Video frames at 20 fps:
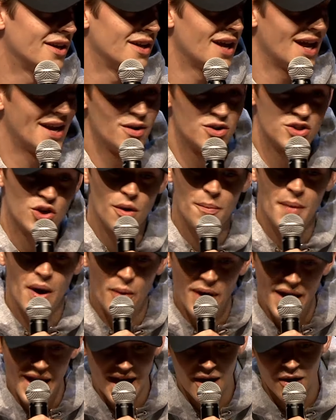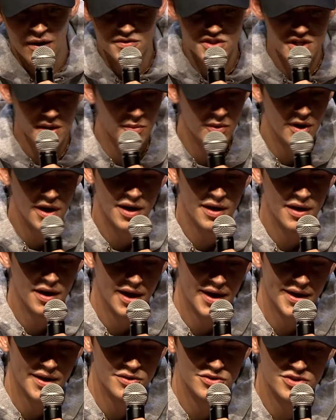And I was on my way out of somewhere,
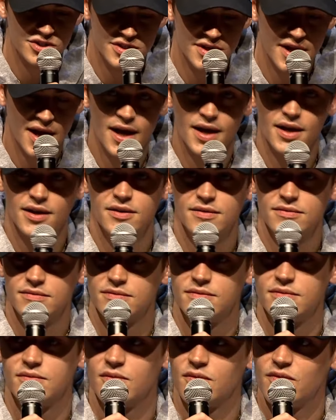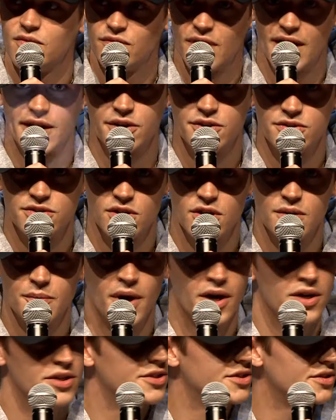and I was just like, thank you so
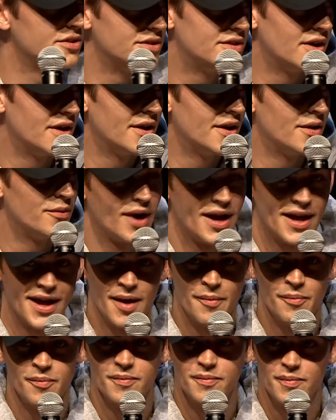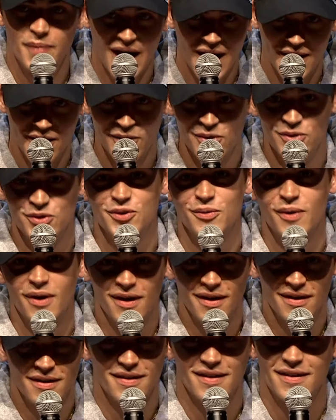much. You don't know who I am, but I know who you
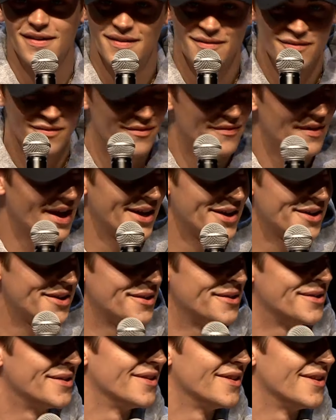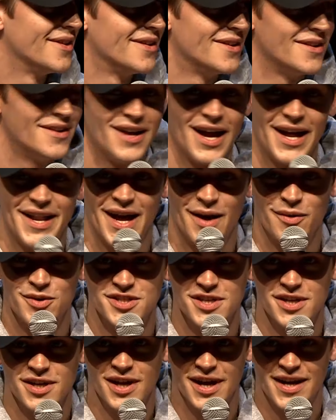are. Thank you. And that was
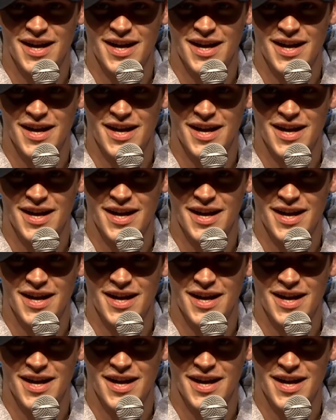it. And